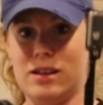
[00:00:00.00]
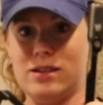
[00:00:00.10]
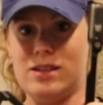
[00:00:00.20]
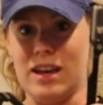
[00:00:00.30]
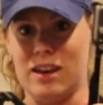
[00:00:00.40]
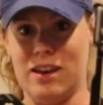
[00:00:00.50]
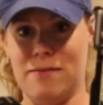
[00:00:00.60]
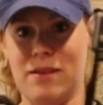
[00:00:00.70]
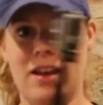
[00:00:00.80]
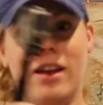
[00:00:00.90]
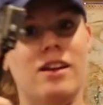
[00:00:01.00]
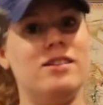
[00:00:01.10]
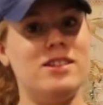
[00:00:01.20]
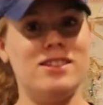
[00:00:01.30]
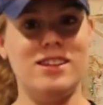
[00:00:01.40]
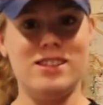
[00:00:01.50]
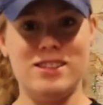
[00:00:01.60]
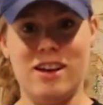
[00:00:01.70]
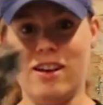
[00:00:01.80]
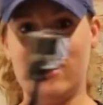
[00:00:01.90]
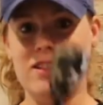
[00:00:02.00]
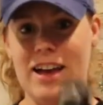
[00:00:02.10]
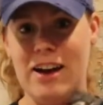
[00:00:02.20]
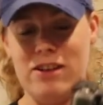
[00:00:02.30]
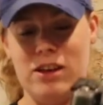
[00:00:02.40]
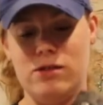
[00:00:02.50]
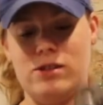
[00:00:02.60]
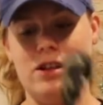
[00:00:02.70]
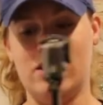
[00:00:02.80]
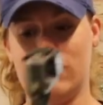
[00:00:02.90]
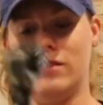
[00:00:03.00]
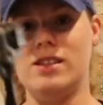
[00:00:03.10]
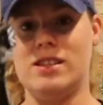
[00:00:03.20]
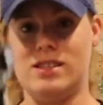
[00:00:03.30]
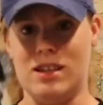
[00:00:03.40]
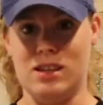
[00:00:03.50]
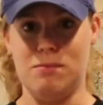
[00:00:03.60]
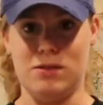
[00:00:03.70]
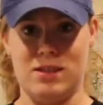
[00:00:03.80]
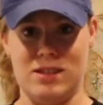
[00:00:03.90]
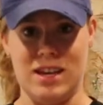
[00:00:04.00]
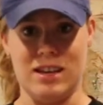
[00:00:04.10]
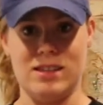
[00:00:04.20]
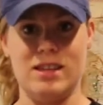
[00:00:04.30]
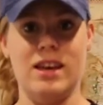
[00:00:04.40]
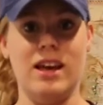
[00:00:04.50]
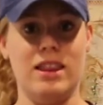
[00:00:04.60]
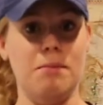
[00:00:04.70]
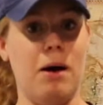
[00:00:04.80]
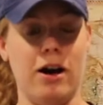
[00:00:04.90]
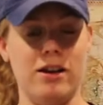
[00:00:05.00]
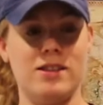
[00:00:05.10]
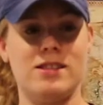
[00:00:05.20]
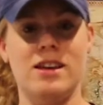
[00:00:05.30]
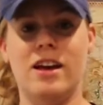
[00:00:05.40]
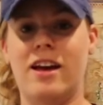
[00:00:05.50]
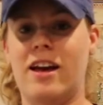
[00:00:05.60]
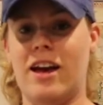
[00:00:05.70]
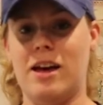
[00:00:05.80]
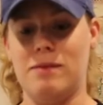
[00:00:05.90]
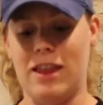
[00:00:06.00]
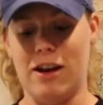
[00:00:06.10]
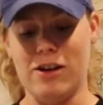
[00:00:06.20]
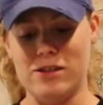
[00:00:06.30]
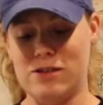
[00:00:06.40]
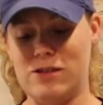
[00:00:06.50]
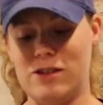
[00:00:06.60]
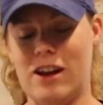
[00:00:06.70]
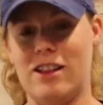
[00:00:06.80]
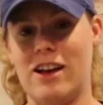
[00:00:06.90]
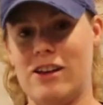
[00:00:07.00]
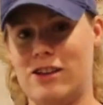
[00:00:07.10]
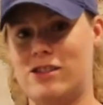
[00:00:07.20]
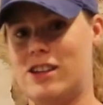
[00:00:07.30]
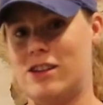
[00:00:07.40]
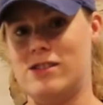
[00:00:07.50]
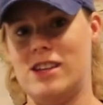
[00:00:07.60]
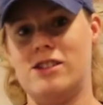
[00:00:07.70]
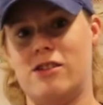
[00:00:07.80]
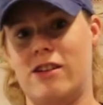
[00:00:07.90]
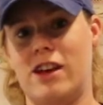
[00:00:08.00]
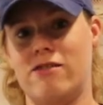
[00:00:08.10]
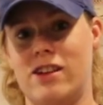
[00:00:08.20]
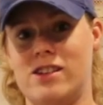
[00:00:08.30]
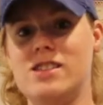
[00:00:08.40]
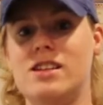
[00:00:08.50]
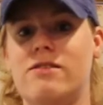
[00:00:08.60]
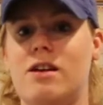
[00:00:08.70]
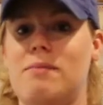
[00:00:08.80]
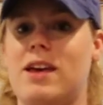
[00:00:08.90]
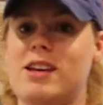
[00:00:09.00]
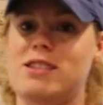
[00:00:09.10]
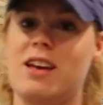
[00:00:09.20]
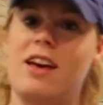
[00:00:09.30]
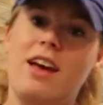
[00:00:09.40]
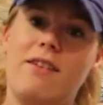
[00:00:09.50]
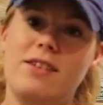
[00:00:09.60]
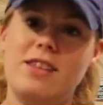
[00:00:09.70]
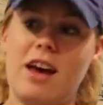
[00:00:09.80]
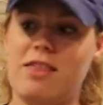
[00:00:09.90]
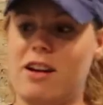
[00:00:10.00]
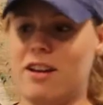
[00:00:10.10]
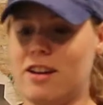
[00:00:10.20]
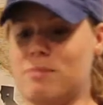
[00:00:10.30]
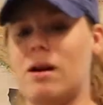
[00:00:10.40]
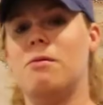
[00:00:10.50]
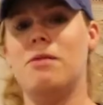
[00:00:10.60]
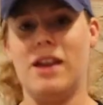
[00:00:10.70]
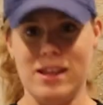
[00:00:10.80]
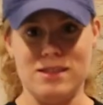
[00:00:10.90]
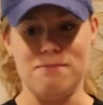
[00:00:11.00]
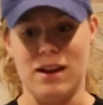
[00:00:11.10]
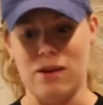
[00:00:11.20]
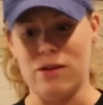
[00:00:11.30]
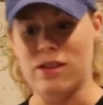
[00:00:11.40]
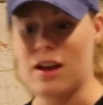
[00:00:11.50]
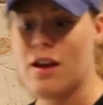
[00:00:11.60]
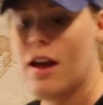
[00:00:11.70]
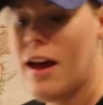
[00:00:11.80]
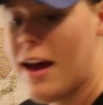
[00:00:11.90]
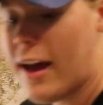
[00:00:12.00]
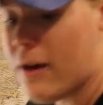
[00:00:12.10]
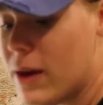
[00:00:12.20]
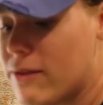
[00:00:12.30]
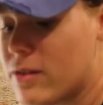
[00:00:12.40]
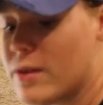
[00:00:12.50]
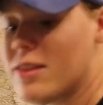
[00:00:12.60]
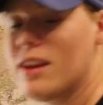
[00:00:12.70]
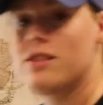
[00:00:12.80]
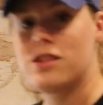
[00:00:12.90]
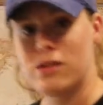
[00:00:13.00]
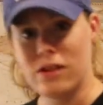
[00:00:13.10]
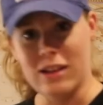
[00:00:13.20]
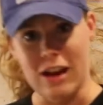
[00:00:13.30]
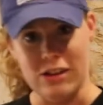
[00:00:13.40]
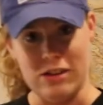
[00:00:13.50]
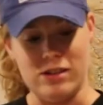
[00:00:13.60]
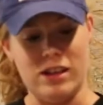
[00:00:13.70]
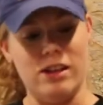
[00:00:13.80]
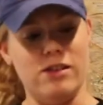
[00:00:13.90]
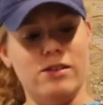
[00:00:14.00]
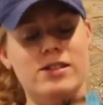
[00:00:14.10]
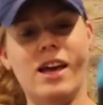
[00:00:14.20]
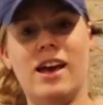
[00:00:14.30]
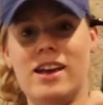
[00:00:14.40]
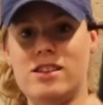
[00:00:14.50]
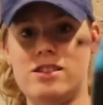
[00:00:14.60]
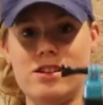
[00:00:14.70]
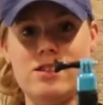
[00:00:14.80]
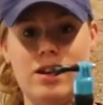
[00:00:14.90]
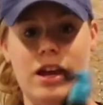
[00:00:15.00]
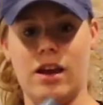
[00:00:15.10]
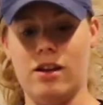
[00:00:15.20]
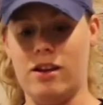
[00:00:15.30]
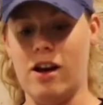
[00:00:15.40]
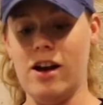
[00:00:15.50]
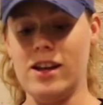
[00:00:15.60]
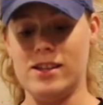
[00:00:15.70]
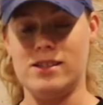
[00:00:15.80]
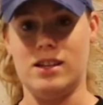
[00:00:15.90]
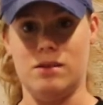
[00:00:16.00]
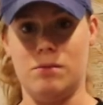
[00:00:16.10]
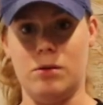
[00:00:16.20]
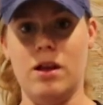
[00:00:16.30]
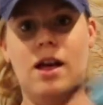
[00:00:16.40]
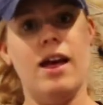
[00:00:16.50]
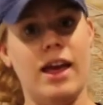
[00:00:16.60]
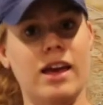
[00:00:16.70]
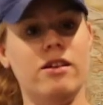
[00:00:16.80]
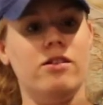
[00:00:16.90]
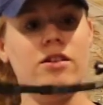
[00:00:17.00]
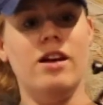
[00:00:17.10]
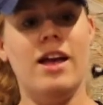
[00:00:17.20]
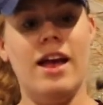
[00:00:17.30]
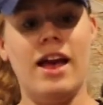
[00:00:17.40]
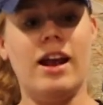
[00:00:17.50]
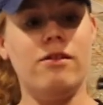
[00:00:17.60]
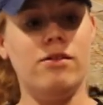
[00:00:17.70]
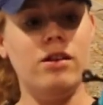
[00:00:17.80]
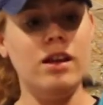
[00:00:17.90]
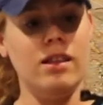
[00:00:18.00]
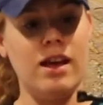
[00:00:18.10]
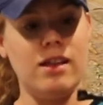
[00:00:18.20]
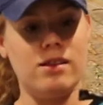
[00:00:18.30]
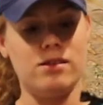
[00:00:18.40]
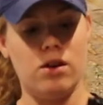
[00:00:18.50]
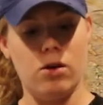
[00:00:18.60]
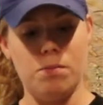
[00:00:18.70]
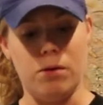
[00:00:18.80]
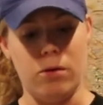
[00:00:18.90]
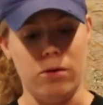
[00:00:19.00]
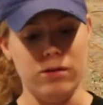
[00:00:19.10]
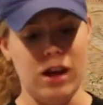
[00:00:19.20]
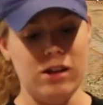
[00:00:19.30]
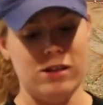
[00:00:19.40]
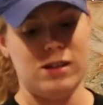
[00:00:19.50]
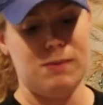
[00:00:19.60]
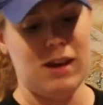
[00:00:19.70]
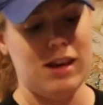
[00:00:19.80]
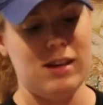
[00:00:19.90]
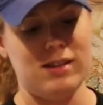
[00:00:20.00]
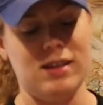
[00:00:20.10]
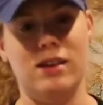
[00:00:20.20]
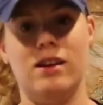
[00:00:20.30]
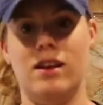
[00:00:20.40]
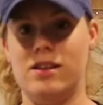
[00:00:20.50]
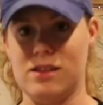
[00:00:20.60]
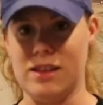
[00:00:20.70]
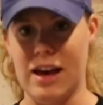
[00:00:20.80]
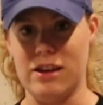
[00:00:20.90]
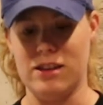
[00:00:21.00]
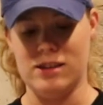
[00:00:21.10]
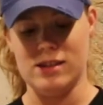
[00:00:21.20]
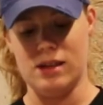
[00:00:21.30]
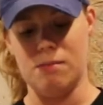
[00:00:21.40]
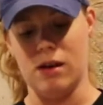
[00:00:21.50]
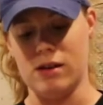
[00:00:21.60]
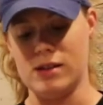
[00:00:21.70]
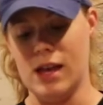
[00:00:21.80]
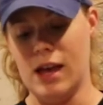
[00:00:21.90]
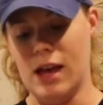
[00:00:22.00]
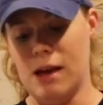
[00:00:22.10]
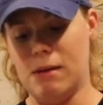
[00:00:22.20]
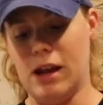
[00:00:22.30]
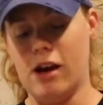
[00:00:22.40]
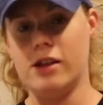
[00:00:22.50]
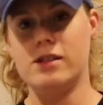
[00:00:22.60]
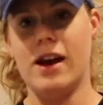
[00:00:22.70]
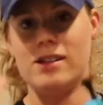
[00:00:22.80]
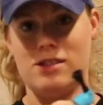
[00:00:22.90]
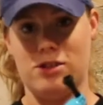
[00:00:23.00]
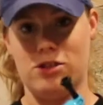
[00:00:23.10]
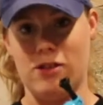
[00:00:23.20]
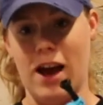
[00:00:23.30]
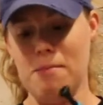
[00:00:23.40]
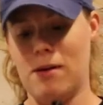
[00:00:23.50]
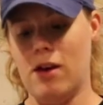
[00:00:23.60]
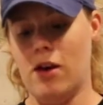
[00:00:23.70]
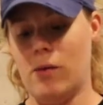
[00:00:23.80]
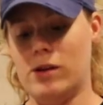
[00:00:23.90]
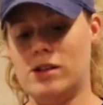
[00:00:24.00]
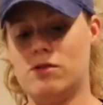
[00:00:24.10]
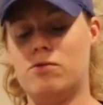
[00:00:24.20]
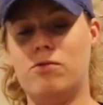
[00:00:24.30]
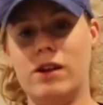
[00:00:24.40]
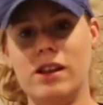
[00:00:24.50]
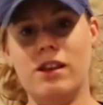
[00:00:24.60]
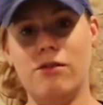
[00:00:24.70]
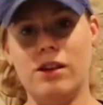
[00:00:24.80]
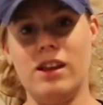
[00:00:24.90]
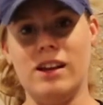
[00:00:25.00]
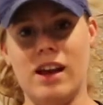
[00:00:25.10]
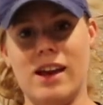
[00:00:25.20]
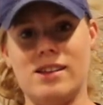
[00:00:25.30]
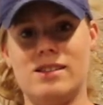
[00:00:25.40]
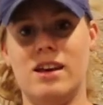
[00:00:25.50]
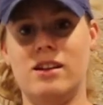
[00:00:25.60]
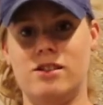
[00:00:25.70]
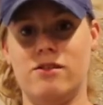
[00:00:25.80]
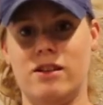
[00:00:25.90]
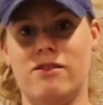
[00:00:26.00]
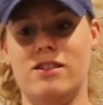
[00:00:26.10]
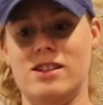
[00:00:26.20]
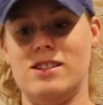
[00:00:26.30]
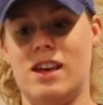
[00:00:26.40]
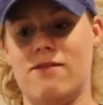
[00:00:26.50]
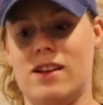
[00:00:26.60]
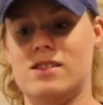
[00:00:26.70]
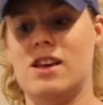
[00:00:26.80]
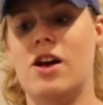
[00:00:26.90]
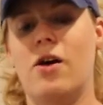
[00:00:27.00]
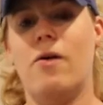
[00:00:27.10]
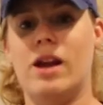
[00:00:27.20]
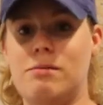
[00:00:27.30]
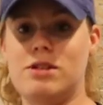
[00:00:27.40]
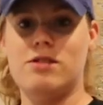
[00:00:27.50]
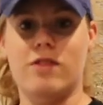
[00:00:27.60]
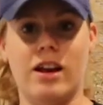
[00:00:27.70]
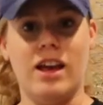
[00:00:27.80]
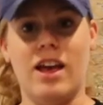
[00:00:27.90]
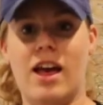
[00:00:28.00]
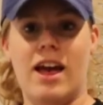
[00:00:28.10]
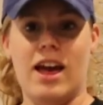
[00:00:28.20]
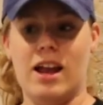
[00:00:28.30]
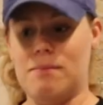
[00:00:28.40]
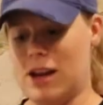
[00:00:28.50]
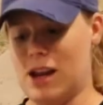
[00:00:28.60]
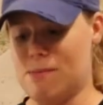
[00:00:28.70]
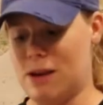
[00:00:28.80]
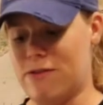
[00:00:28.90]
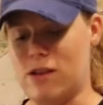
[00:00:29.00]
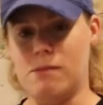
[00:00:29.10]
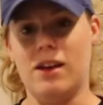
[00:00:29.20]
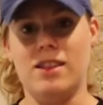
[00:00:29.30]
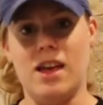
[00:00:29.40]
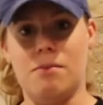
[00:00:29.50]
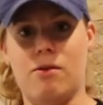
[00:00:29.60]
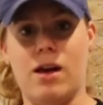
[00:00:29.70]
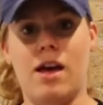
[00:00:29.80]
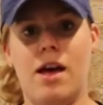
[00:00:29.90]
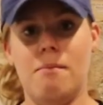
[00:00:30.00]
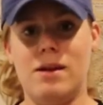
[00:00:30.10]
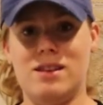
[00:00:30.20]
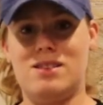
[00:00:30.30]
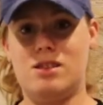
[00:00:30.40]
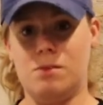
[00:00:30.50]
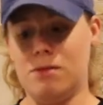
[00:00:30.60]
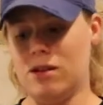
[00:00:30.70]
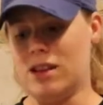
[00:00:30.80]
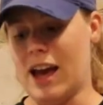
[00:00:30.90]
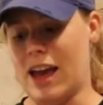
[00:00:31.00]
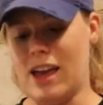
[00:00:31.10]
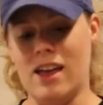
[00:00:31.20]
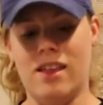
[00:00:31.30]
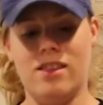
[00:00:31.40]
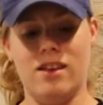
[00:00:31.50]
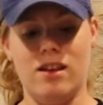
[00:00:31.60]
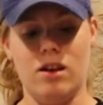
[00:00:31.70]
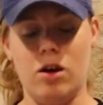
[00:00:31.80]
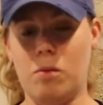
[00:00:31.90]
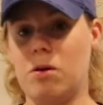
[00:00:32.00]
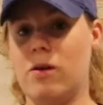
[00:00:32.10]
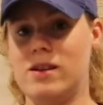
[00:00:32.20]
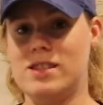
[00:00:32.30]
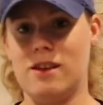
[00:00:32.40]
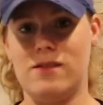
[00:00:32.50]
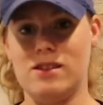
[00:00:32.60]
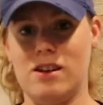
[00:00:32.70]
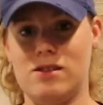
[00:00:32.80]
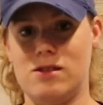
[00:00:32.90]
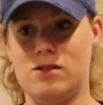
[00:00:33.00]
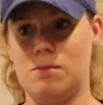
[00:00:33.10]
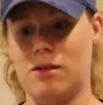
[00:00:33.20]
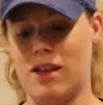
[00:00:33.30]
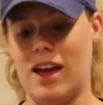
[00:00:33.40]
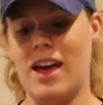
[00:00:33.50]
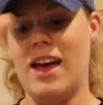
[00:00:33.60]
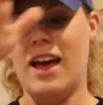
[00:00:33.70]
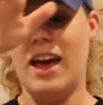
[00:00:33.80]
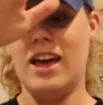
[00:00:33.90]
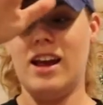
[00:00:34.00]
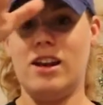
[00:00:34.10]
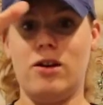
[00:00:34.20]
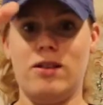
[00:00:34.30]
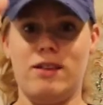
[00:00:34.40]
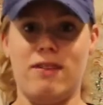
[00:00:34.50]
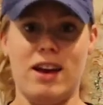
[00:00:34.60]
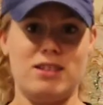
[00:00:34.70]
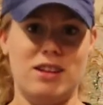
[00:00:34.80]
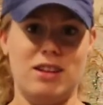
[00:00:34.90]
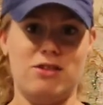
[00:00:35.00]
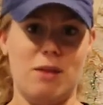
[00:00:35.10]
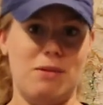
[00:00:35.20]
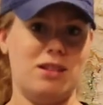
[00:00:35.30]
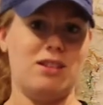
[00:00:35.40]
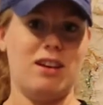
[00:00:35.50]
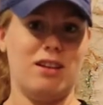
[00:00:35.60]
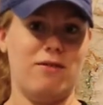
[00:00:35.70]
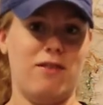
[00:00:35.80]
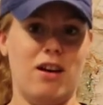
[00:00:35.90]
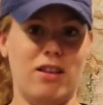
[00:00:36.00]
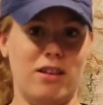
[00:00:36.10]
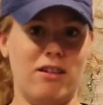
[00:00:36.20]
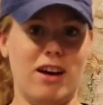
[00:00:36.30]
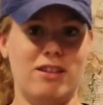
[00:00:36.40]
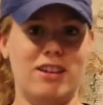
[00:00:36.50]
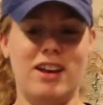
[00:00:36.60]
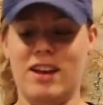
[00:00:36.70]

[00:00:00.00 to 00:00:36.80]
stick. Disney does not allow you to use extendable sticks in the parks. And they also do not allow you to use it during a Run Disney run because if it's out there, you're going to probably hit somebody with it. However, what they do allow you to use is just a non-extendable handle. And I really like this Go Pole, not just because it's allowed in the Disney parks, but it also has a strap, which is really, really nice during Run Disney events when I'm just running and I may not be filming at that point, but it's super light. The GoPro itself is also super light, and I know that if I accidentally drop it, it's not going to fall on the ground